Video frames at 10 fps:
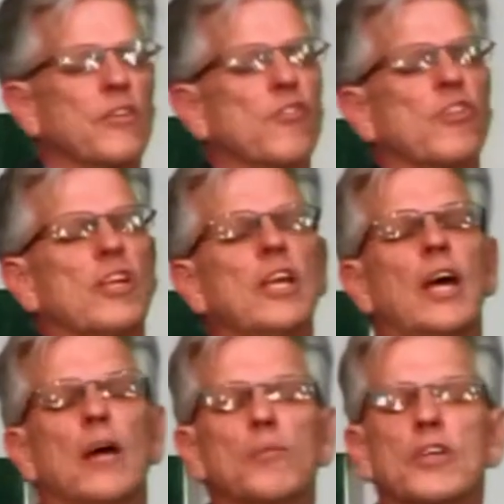sin
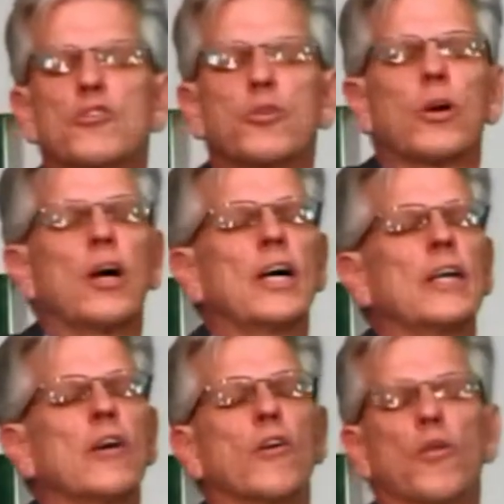and we try
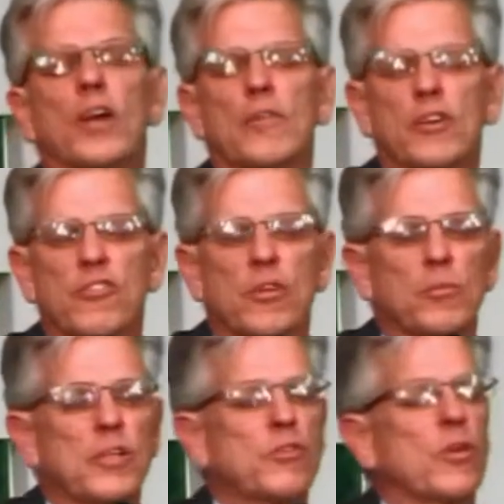in our own efforts and
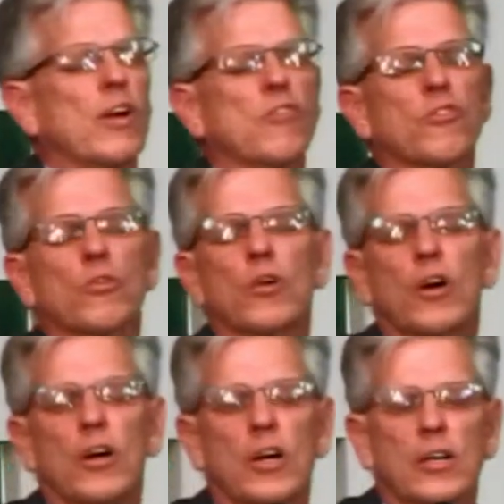we try so
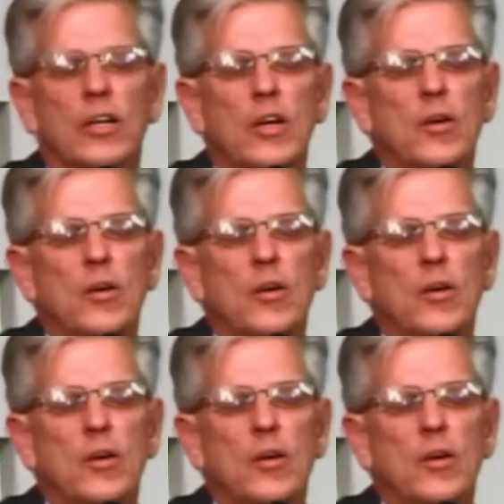hard